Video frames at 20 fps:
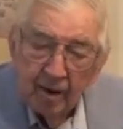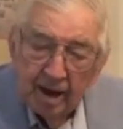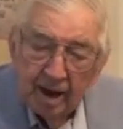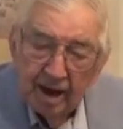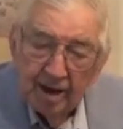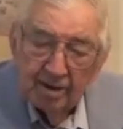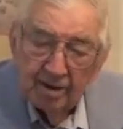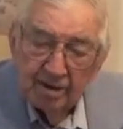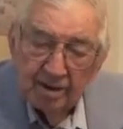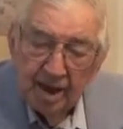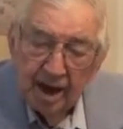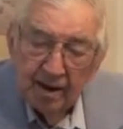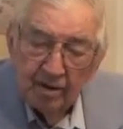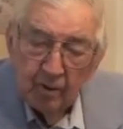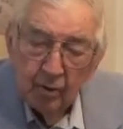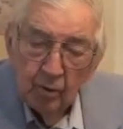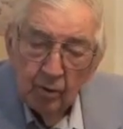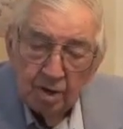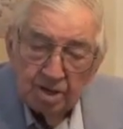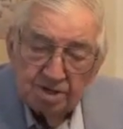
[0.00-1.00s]
Well, that
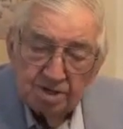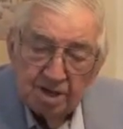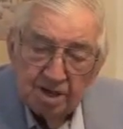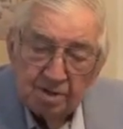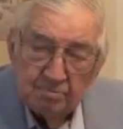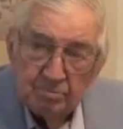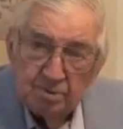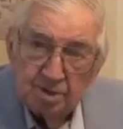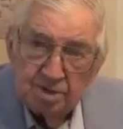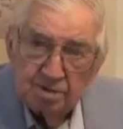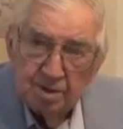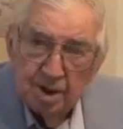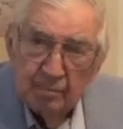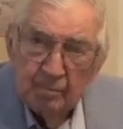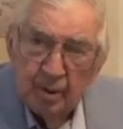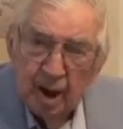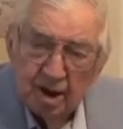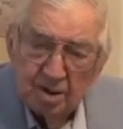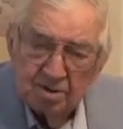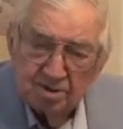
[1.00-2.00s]
horse, he was
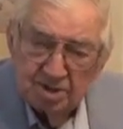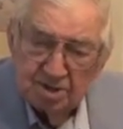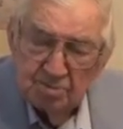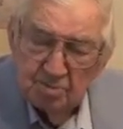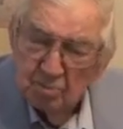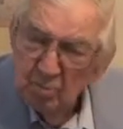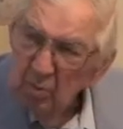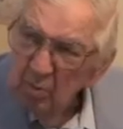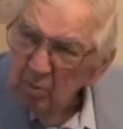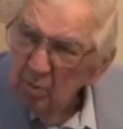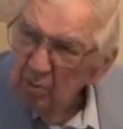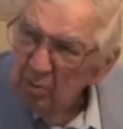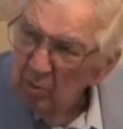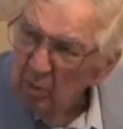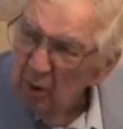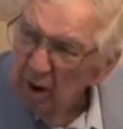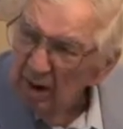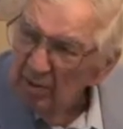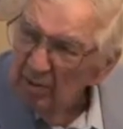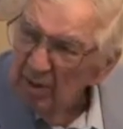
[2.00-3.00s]
amongst
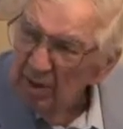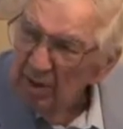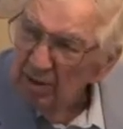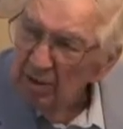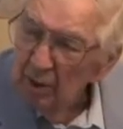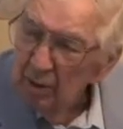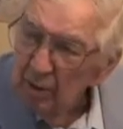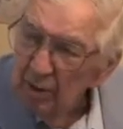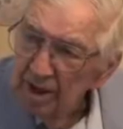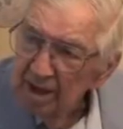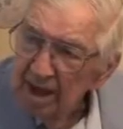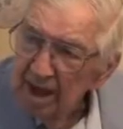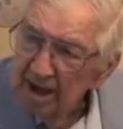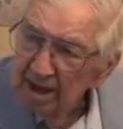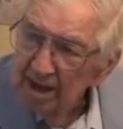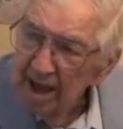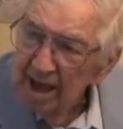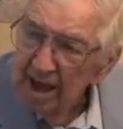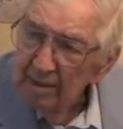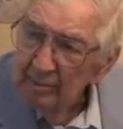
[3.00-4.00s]
one of the 30
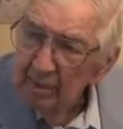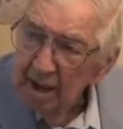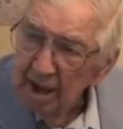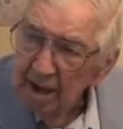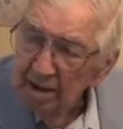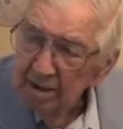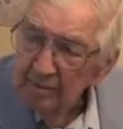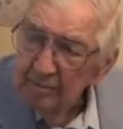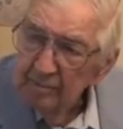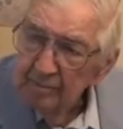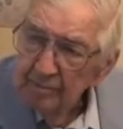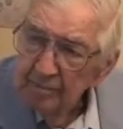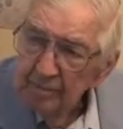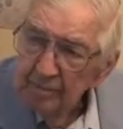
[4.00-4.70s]
that came in